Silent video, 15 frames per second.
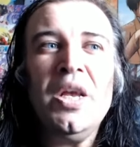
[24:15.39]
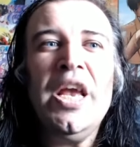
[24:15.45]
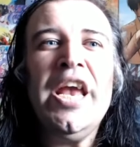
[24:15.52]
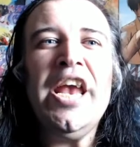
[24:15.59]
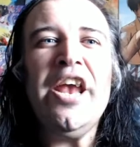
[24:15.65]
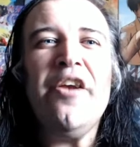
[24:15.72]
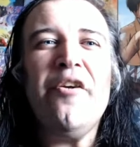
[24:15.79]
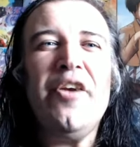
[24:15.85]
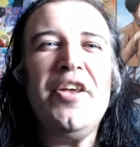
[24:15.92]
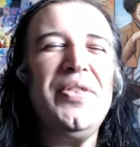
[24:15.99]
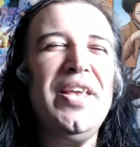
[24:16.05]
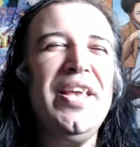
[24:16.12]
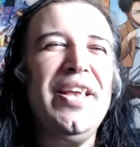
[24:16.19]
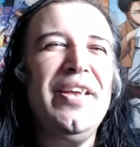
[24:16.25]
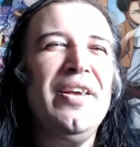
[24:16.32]
hearing
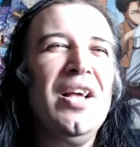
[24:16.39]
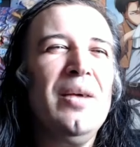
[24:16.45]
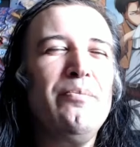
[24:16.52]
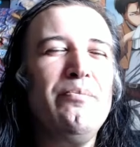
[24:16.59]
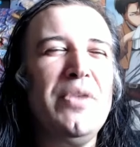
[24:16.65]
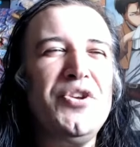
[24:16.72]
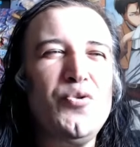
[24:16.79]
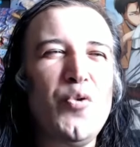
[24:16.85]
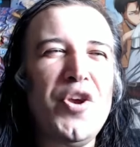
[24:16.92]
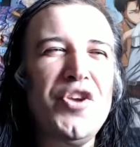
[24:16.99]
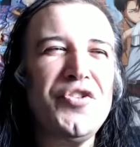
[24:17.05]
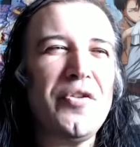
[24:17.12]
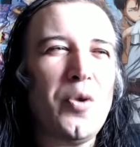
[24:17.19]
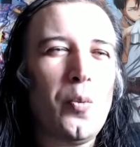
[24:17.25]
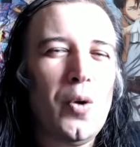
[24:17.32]
the mysteries
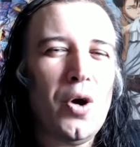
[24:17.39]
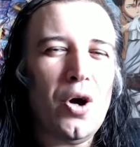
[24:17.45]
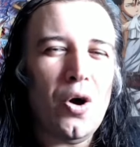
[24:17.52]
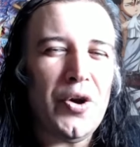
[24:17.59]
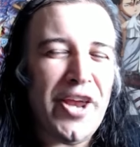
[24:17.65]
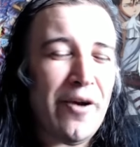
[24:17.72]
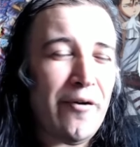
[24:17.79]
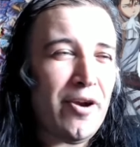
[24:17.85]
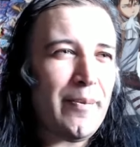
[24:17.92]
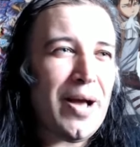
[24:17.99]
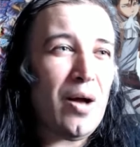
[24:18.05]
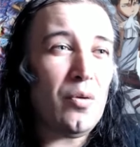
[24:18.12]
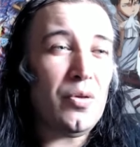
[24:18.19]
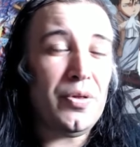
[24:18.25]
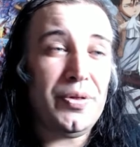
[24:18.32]
of the world, hearing
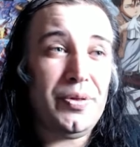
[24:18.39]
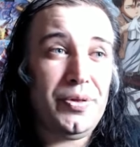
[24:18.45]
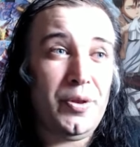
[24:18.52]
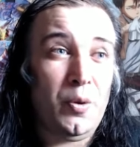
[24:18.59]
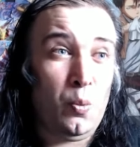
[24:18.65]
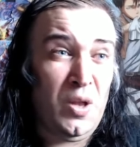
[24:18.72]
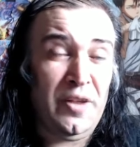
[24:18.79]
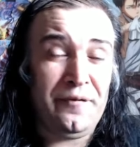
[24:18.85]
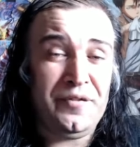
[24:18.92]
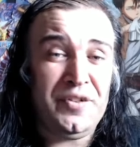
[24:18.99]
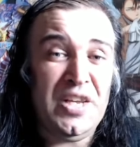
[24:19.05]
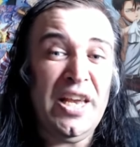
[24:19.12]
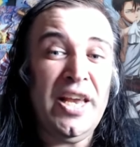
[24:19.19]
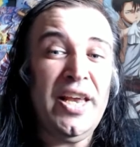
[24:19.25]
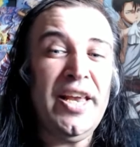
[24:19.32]
about the will of
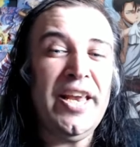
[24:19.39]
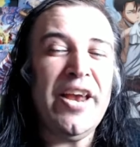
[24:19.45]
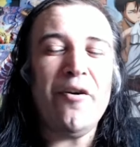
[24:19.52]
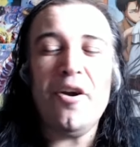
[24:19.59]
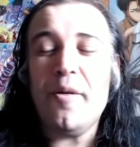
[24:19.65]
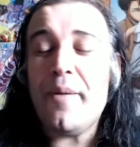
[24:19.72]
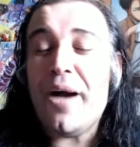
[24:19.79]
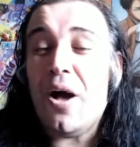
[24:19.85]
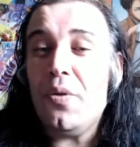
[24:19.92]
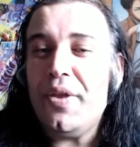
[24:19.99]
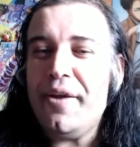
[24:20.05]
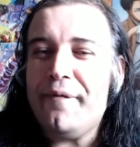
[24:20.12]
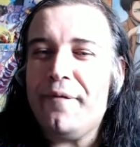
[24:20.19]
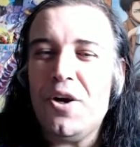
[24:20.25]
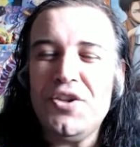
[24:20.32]
D, hearing about
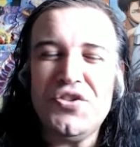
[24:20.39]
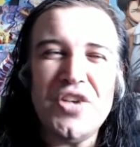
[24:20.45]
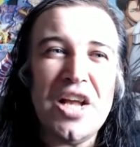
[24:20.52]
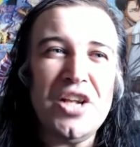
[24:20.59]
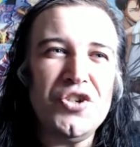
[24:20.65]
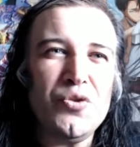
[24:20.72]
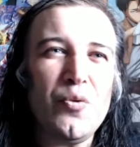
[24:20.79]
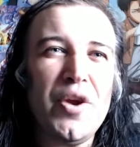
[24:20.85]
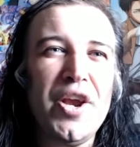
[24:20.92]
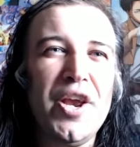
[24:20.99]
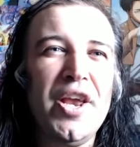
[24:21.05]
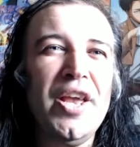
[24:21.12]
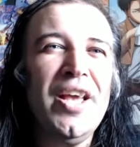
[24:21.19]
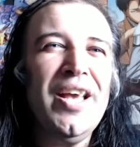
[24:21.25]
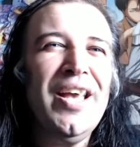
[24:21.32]
the void
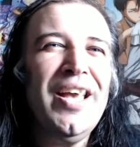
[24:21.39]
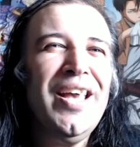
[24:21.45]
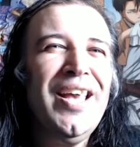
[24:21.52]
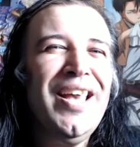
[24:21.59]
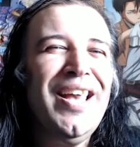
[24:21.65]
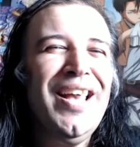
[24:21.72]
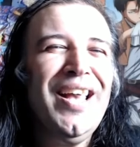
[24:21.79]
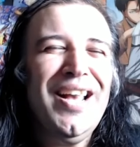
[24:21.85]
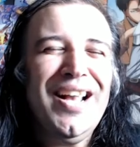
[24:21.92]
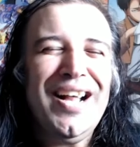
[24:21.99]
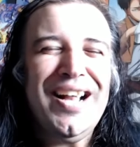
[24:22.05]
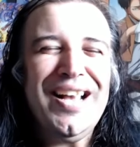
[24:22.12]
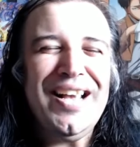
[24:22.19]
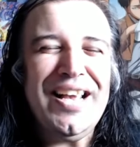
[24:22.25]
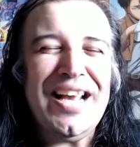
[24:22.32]
century.
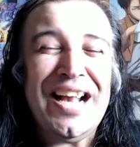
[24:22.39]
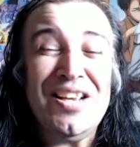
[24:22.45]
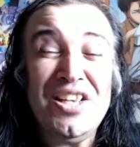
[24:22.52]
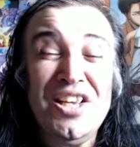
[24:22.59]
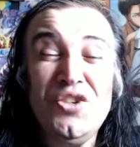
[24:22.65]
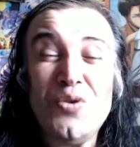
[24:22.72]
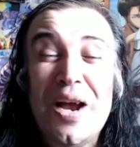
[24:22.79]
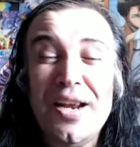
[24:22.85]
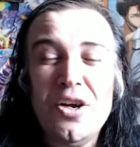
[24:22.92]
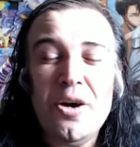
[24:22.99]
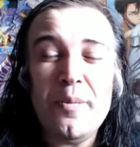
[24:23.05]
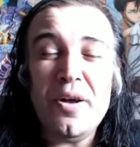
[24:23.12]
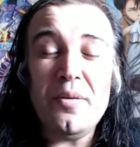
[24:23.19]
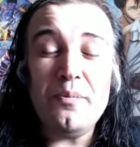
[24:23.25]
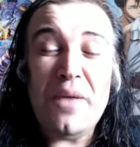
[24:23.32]
And he's trying to
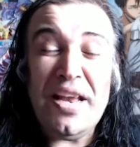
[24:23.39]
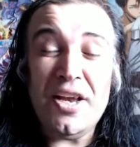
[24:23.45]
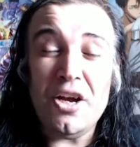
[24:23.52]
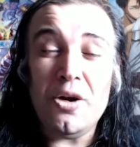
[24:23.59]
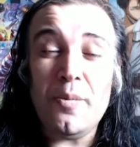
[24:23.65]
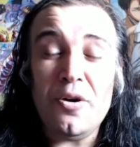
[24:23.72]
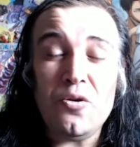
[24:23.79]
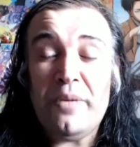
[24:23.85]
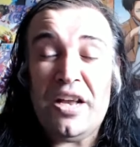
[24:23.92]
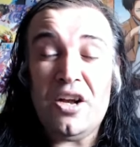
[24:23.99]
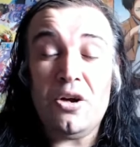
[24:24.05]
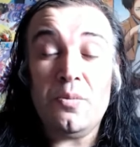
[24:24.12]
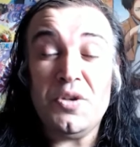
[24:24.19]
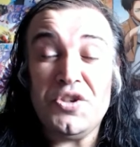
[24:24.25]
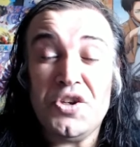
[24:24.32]
come make it come across
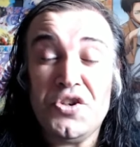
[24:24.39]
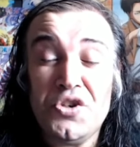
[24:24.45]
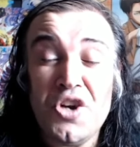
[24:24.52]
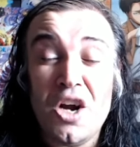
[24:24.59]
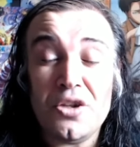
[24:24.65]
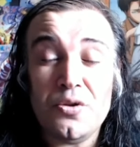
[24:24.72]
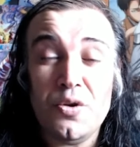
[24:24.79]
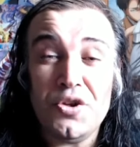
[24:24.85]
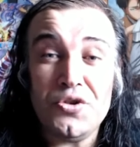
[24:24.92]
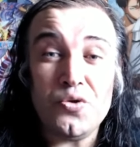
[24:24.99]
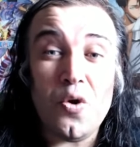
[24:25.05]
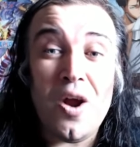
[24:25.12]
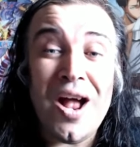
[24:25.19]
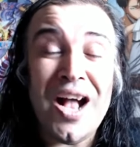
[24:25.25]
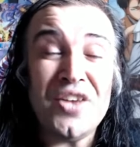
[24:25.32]
come as a shock to the
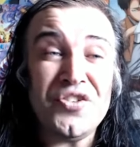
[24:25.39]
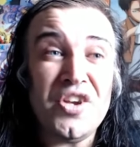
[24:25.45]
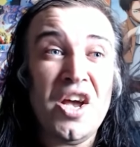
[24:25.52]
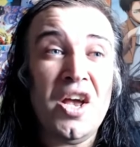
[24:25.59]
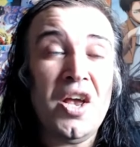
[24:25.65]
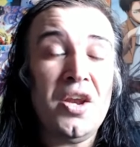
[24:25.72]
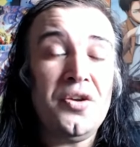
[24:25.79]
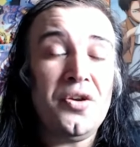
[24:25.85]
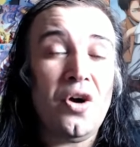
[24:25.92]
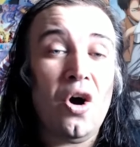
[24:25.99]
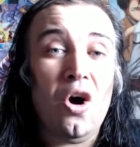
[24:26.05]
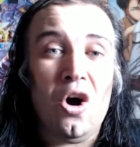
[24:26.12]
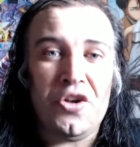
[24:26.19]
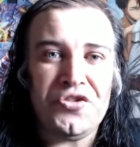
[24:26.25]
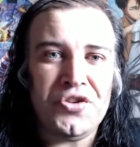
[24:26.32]
Straw Hats and
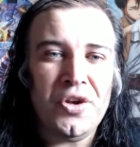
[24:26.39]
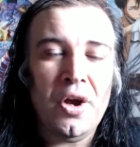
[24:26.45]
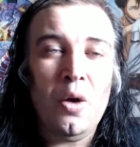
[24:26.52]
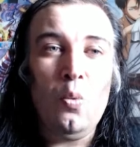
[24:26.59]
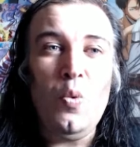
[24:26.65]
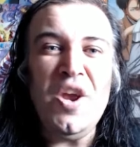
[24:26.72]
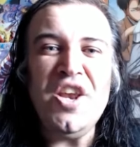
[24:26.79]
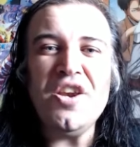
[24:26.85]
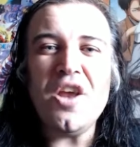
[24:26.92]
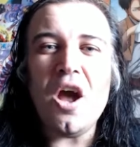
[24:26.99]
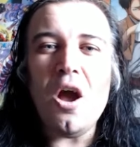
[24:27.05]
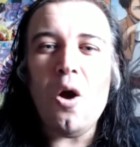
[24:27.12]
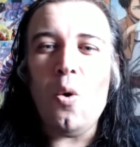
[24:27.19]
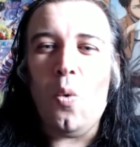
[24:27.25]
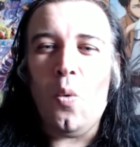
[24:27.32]
us. We
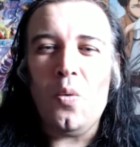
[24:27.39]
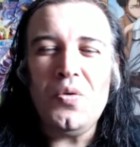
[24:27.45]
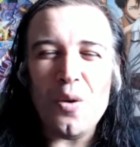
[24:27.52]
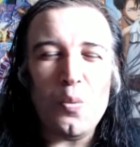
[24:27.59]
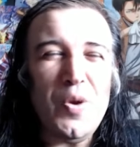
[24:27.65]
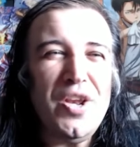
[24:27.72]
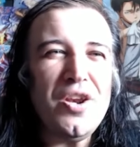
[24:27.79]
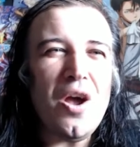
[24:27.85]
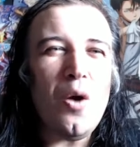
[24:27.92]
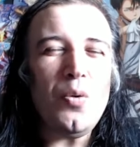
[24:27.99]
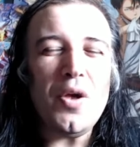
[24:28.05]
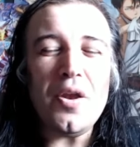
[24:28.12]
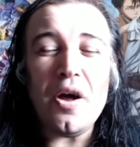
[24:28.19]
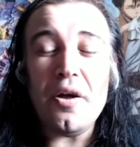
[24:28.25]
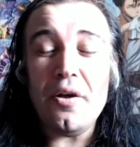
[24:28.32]
know, we know
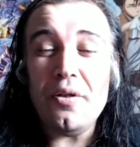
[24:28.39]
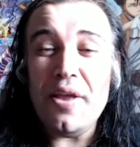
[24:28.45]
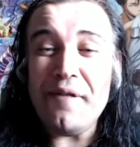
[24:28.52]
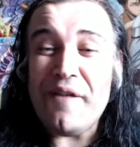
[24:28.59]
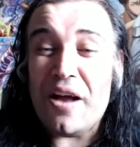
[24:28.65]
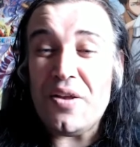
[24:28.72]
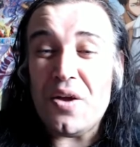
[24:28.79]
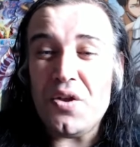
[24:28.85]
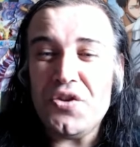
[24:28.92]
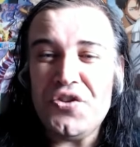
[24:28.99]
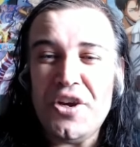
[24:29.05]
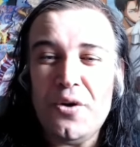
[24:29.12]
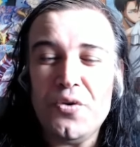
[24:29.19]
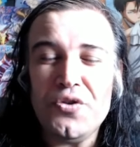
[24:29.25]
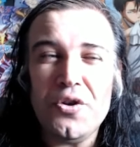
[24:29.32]
they're not they found out the
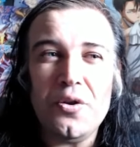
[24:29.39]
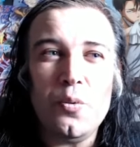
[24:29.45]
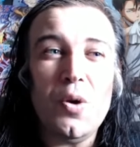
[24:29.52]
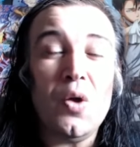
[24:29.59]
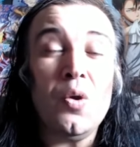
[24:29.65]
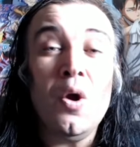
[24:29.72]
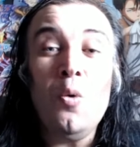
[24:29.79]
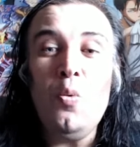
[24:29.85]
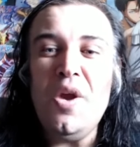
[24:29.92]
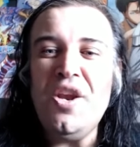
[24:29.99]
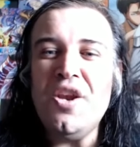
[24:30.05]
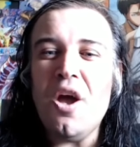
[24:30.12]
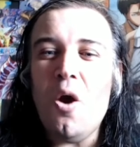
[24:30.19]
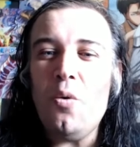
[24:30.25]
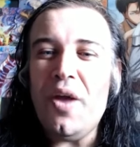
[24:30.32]
secrets of the world. We
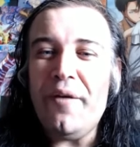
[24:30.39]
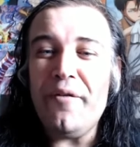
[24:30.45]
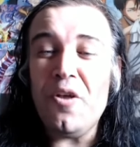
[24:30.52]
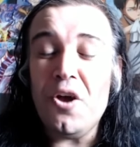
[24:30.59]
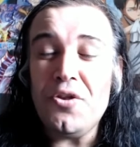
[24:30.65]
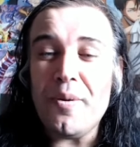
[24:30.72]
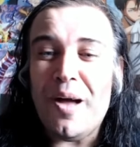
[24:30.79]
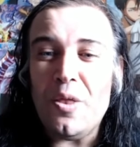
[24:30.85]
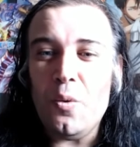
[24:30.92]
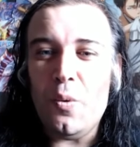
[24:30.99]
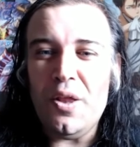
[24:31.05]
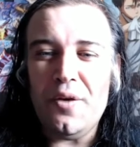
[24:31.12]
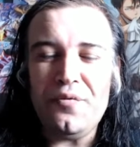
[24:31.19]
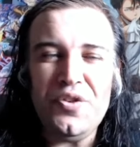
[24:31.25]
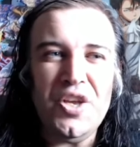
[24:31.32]
know they've learned about the
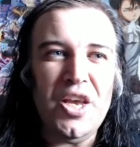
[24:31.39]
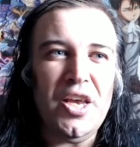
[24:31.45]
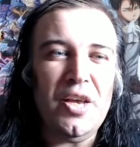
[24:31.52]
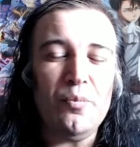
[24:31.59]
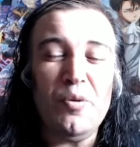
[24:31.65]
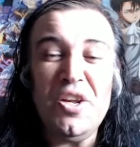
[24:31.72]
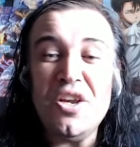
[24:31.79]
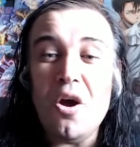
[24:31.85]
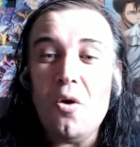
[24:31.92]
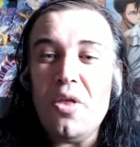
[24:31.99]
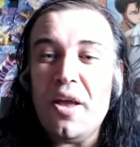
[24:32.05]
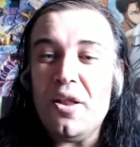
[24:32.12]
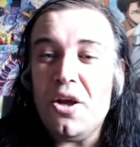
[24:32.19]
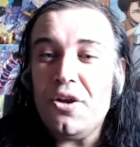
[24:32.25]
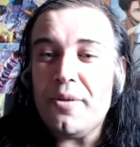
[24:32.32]
will of D. We know
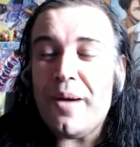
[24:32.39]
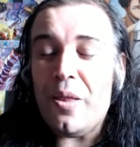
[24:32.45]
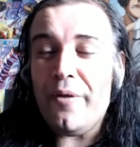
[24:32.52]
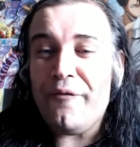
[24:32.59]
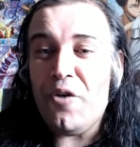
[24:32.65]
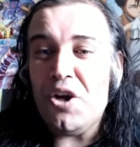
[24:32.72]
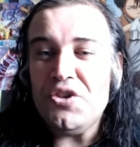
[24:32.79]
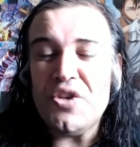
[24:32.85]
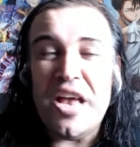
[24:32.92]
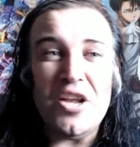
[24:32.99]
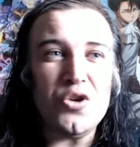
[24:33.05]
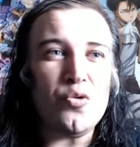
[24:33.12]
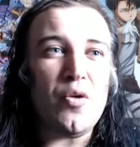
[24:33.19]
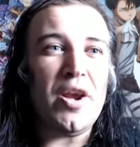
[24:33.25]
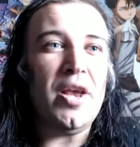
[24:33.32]
they learned about the void century.